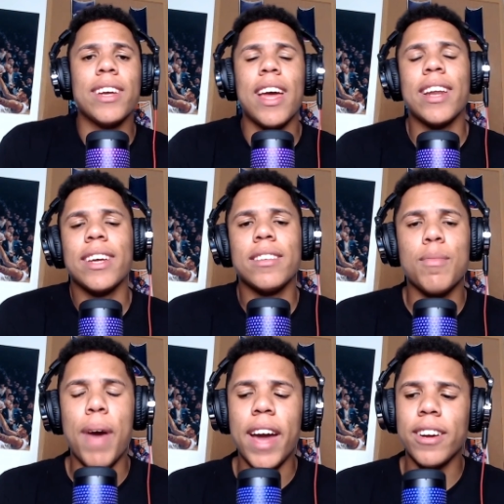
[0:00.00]
in against the
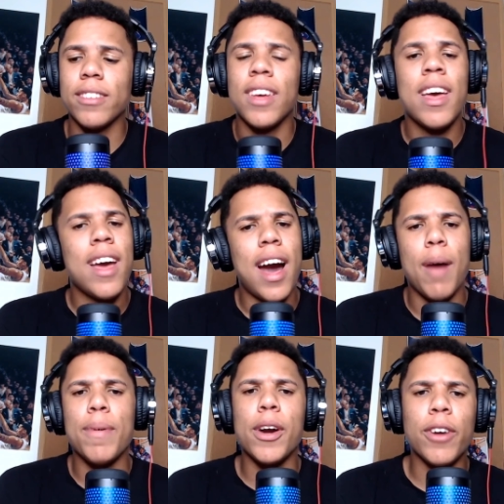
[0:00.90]
Packers, I'll
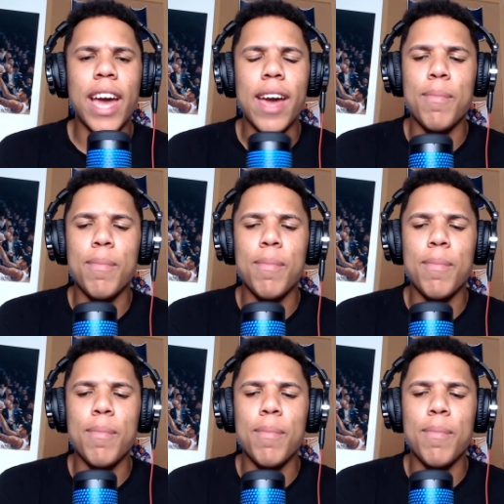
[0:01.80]
be okay.